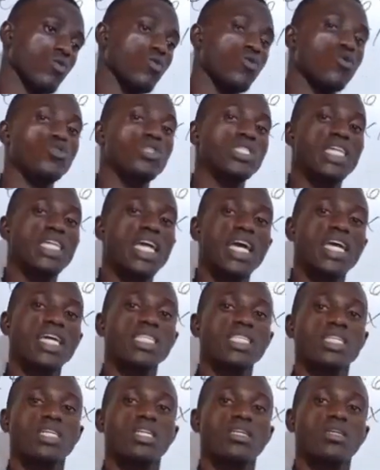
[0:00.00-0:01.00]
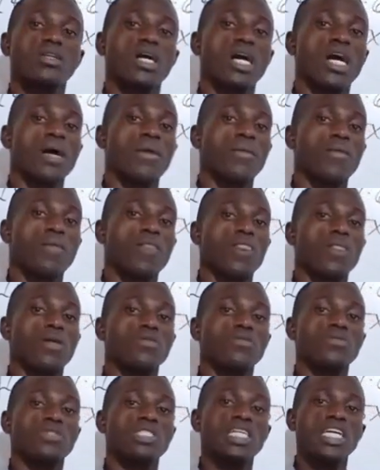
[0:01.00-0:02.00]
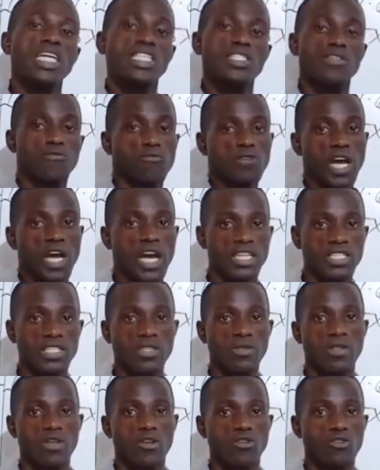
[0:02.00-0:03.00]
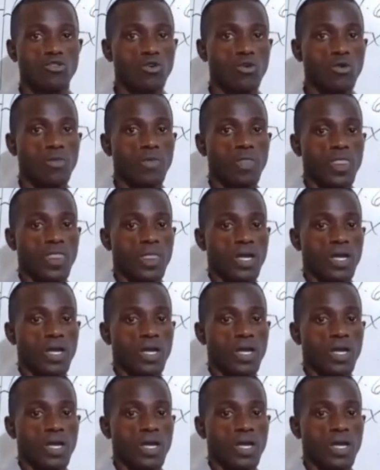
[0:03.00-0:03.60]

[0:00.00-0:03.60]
would gain negative charge. So